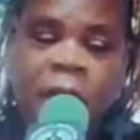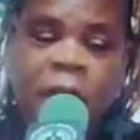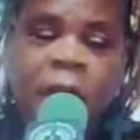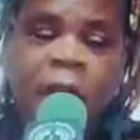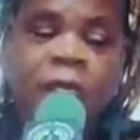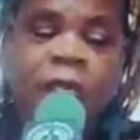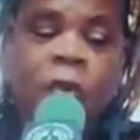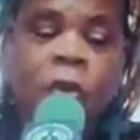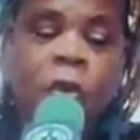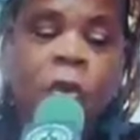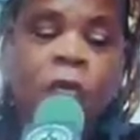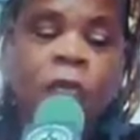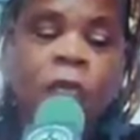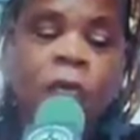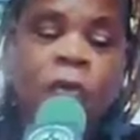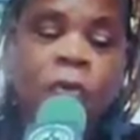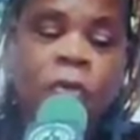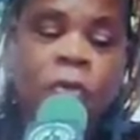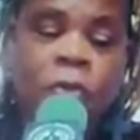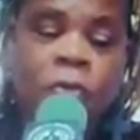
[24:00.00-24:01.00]
that's
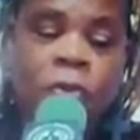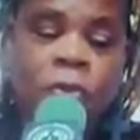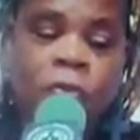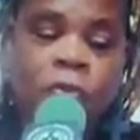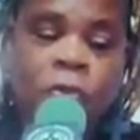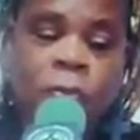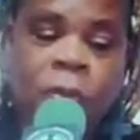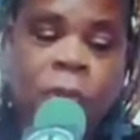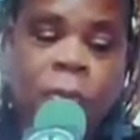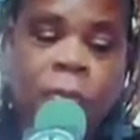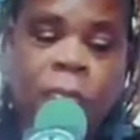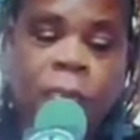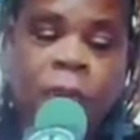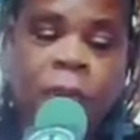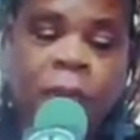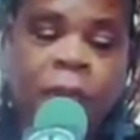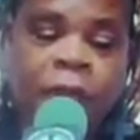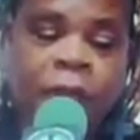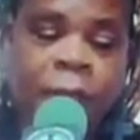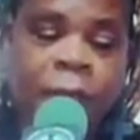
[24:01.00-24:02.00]
overdue to be
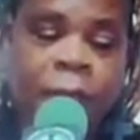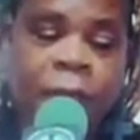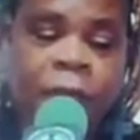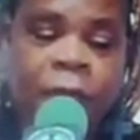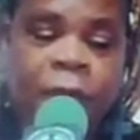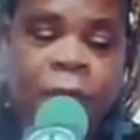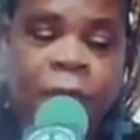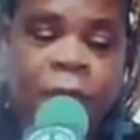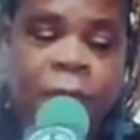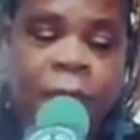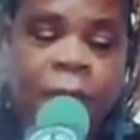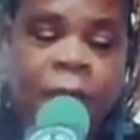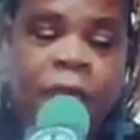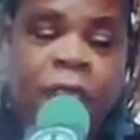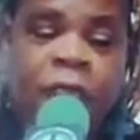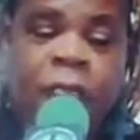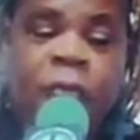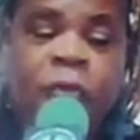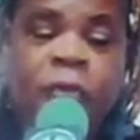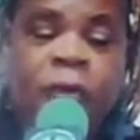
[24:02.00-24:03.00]
picked from the vine
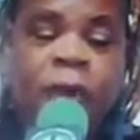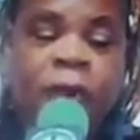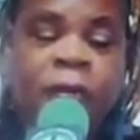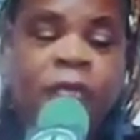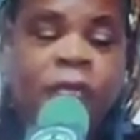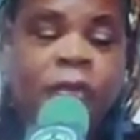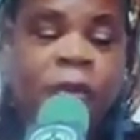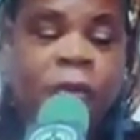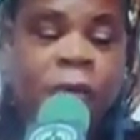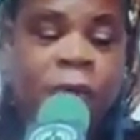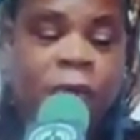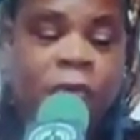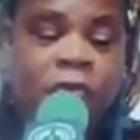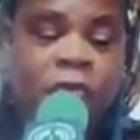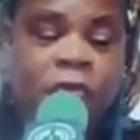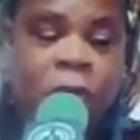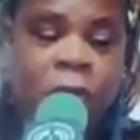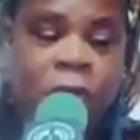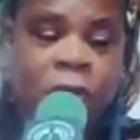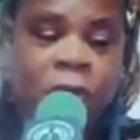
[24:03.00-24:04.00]
of
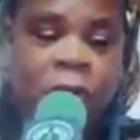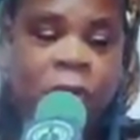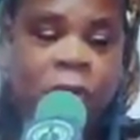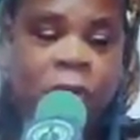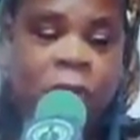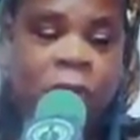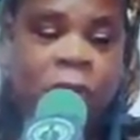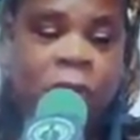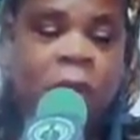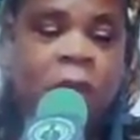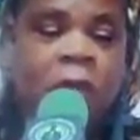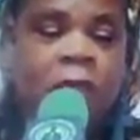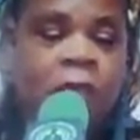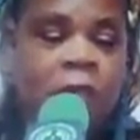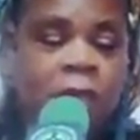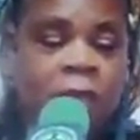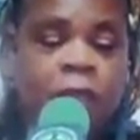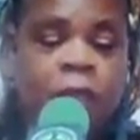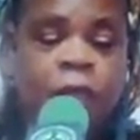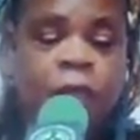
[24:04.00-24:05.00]
procrastination.
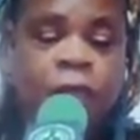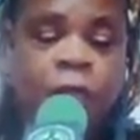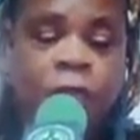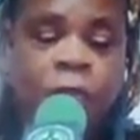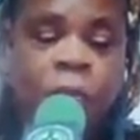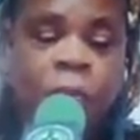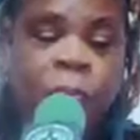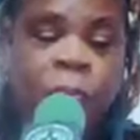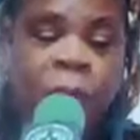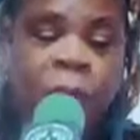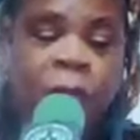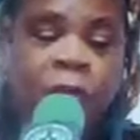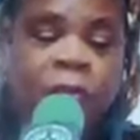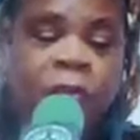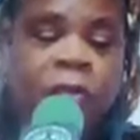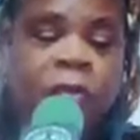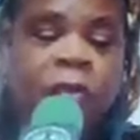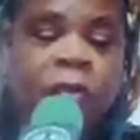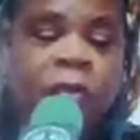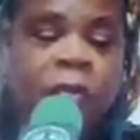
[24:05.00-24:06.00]
This fruit bears
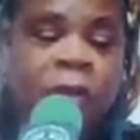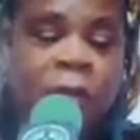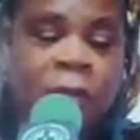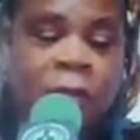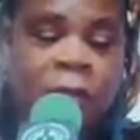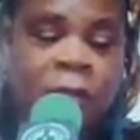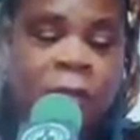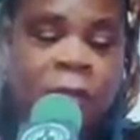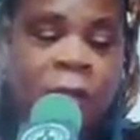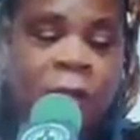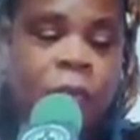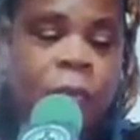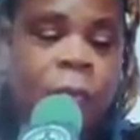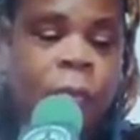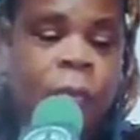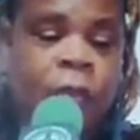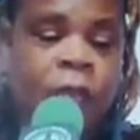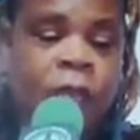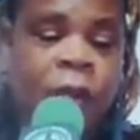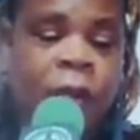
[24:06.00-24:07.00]
the seeds that will
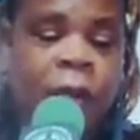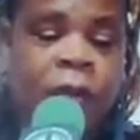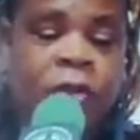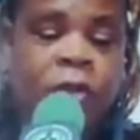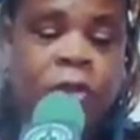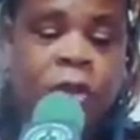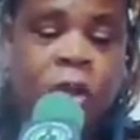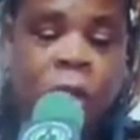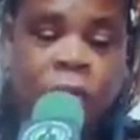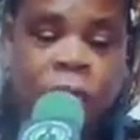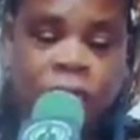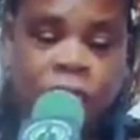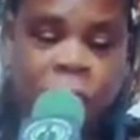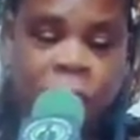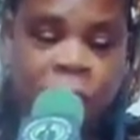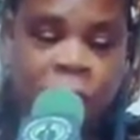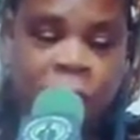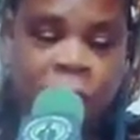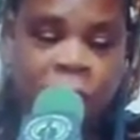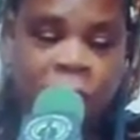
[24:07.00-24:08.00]
provide
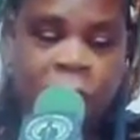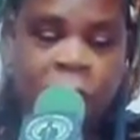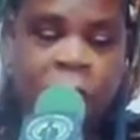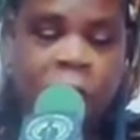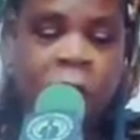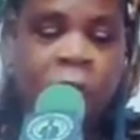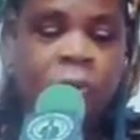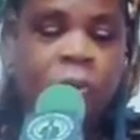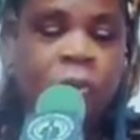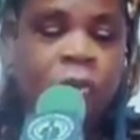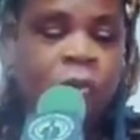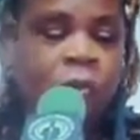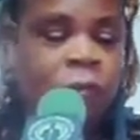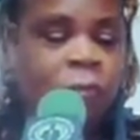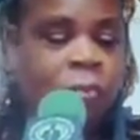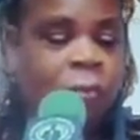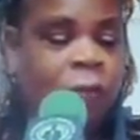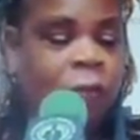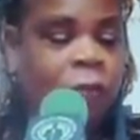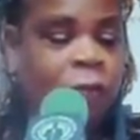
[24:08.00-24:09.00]
nourishment, which is
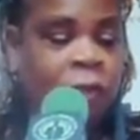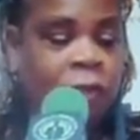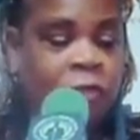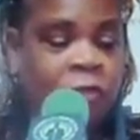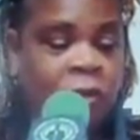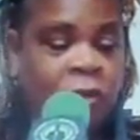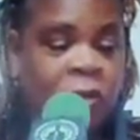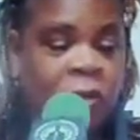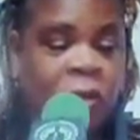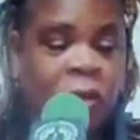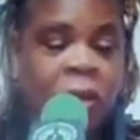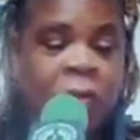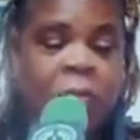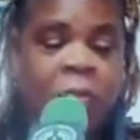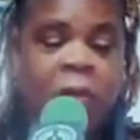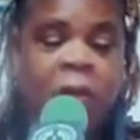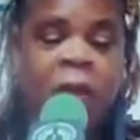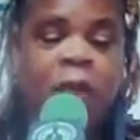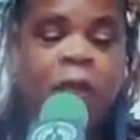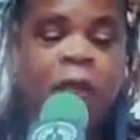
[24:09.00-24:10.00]
provision in
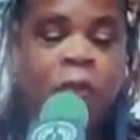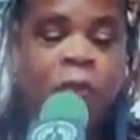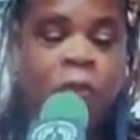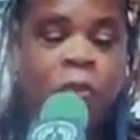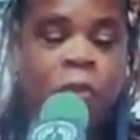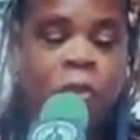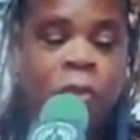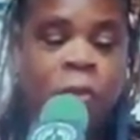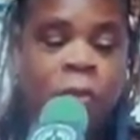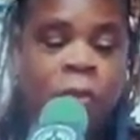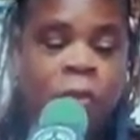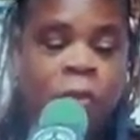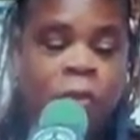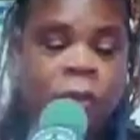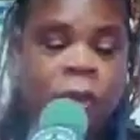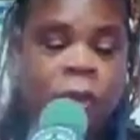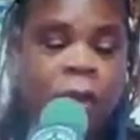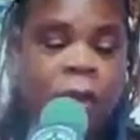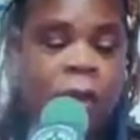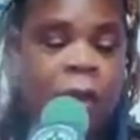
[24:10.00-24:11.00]
many forms,
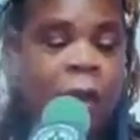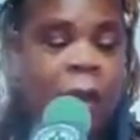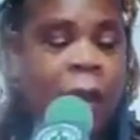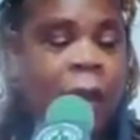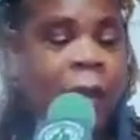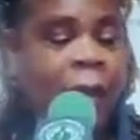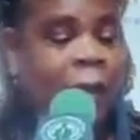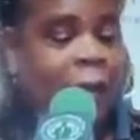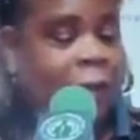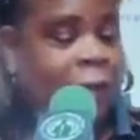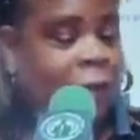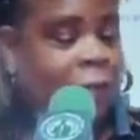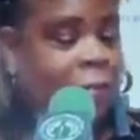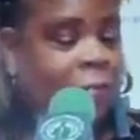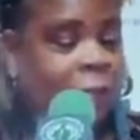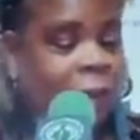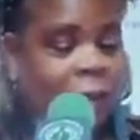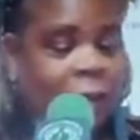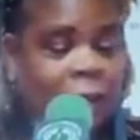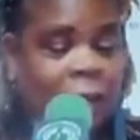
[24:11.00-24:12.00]
i.e.,
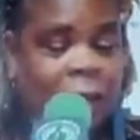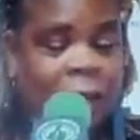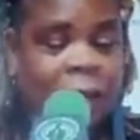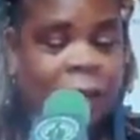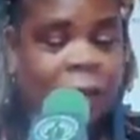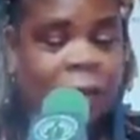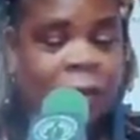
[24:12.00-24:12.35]
money,